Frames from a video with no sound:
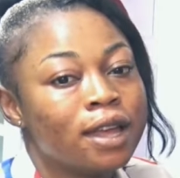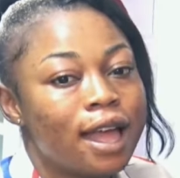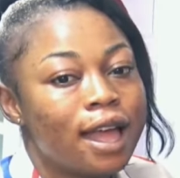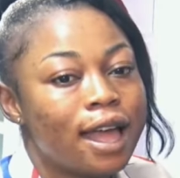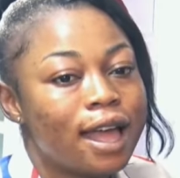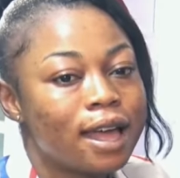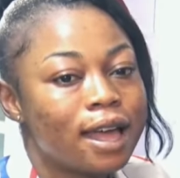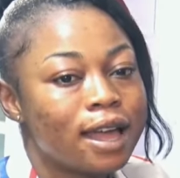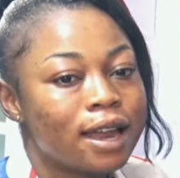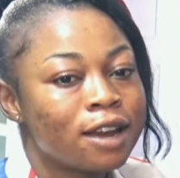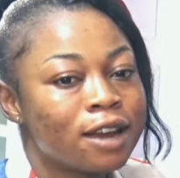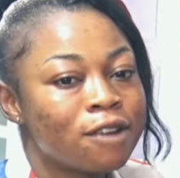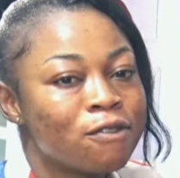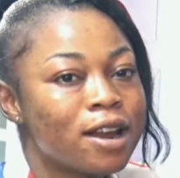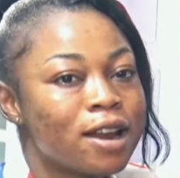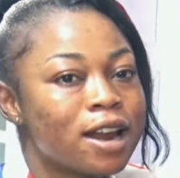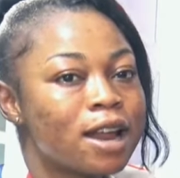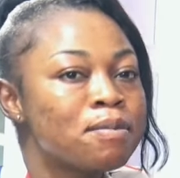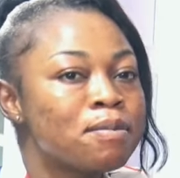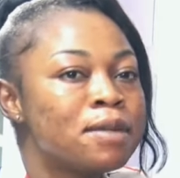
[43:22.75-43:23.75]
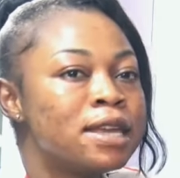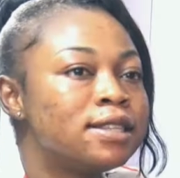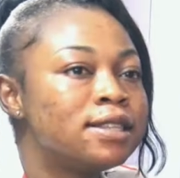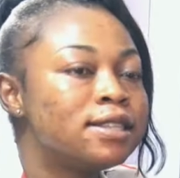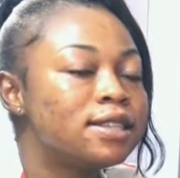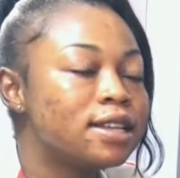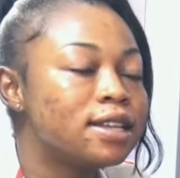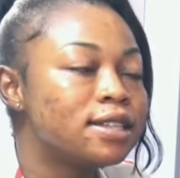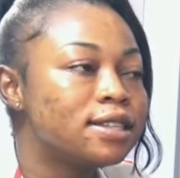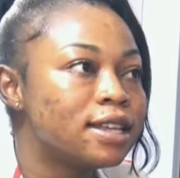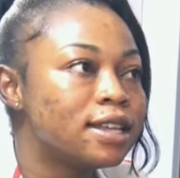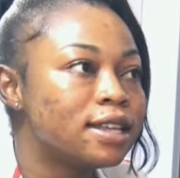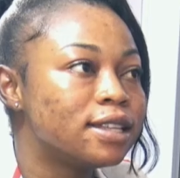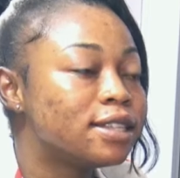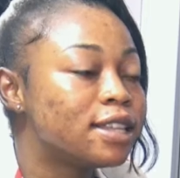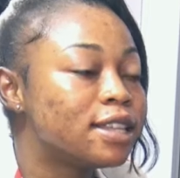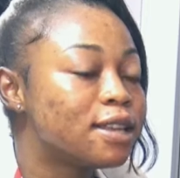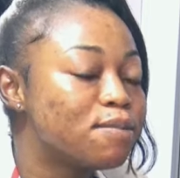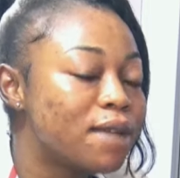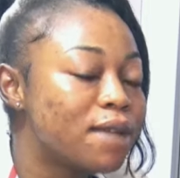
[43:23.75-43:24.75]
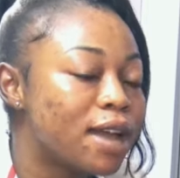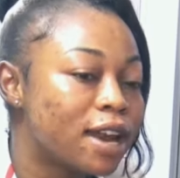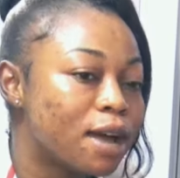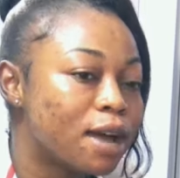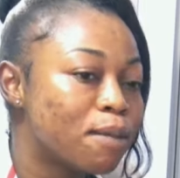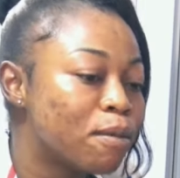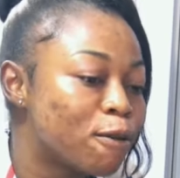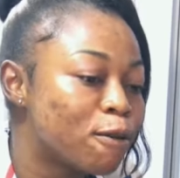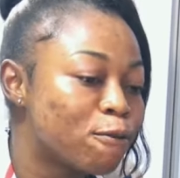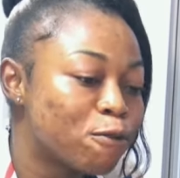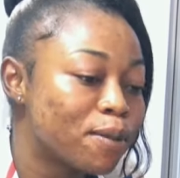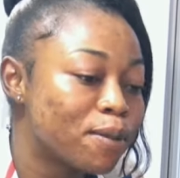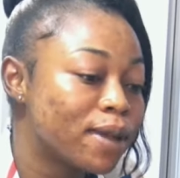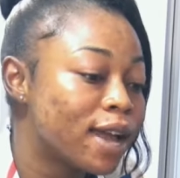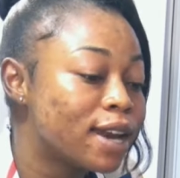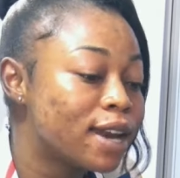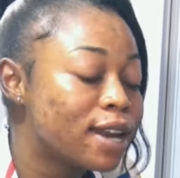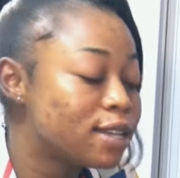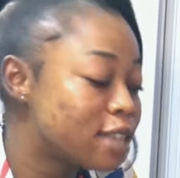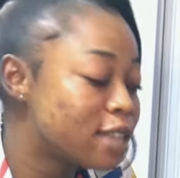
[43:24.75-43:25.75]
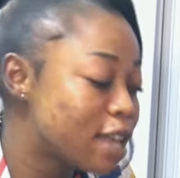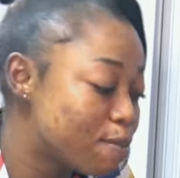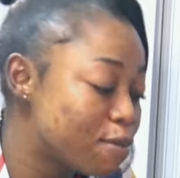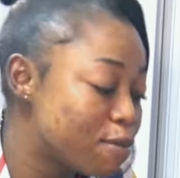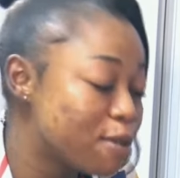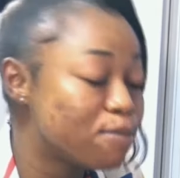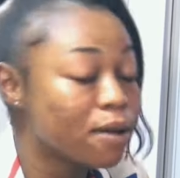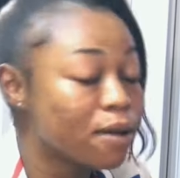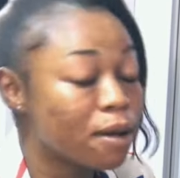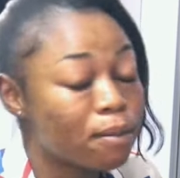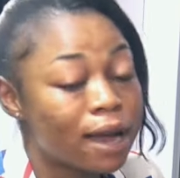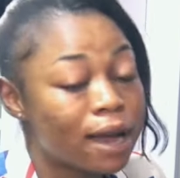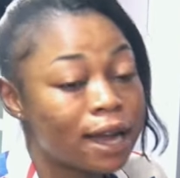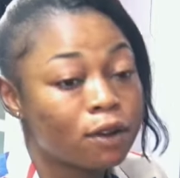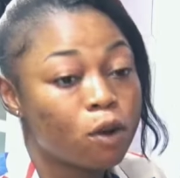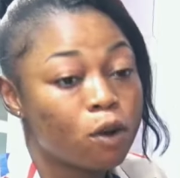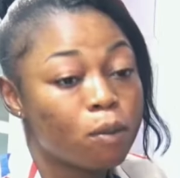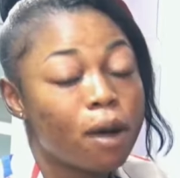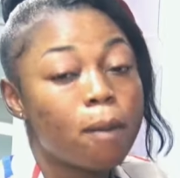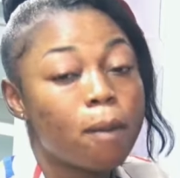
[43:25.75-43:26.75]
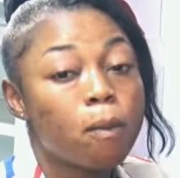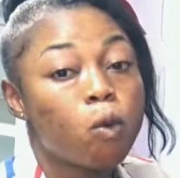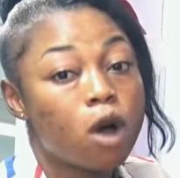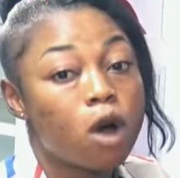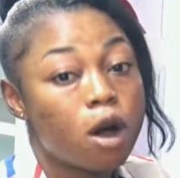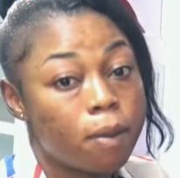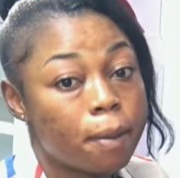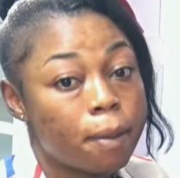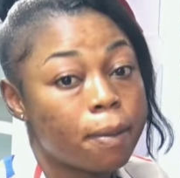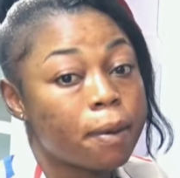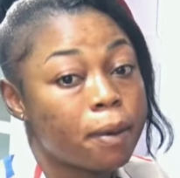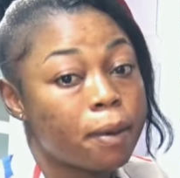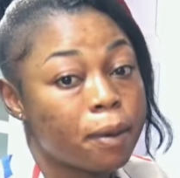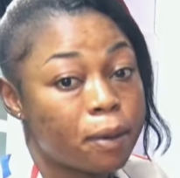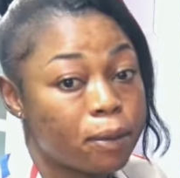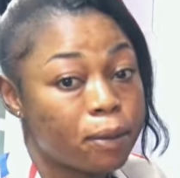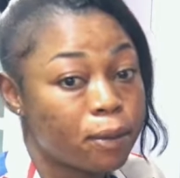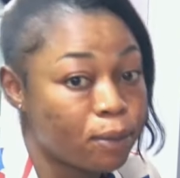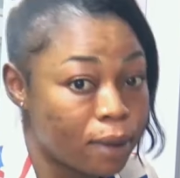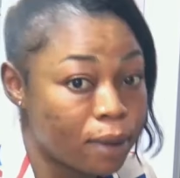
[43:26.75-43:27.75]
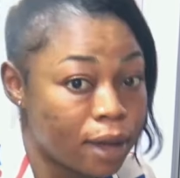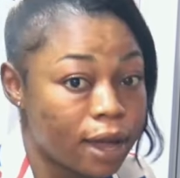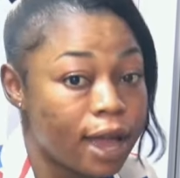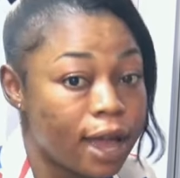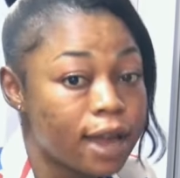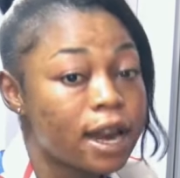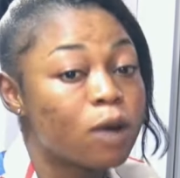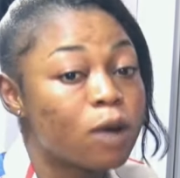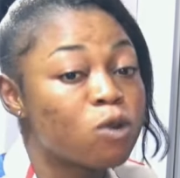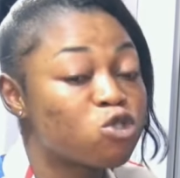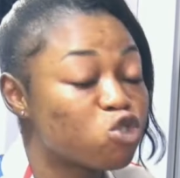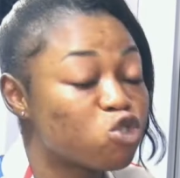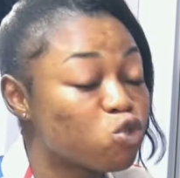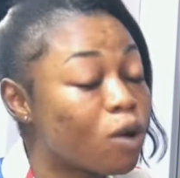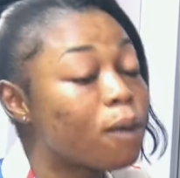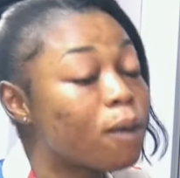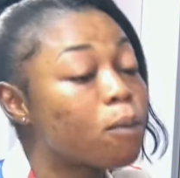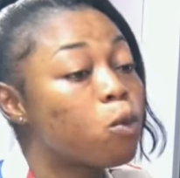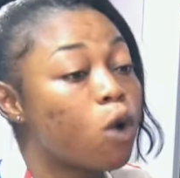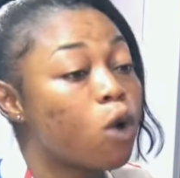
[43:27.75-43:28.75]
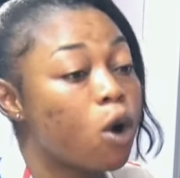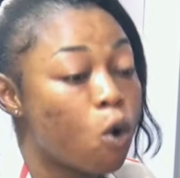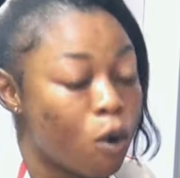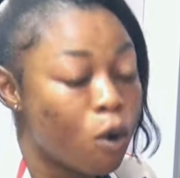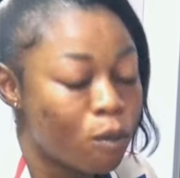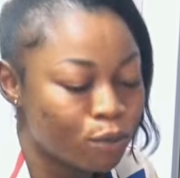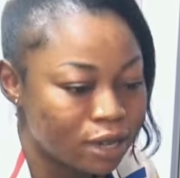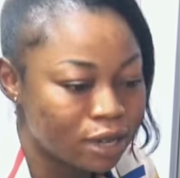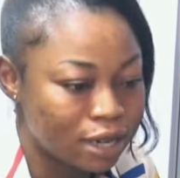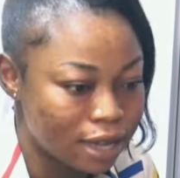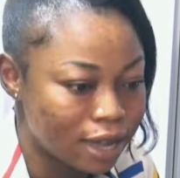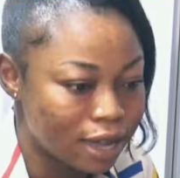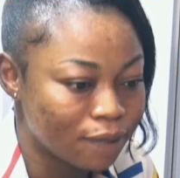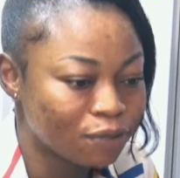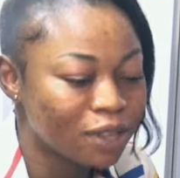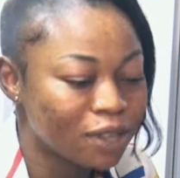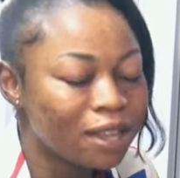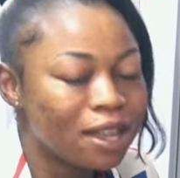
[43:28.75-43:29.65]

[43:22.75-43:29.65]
and run a meet tie nsem bia na mafo because MP pe ban no maboa papa. E na won so aboa wo mo die.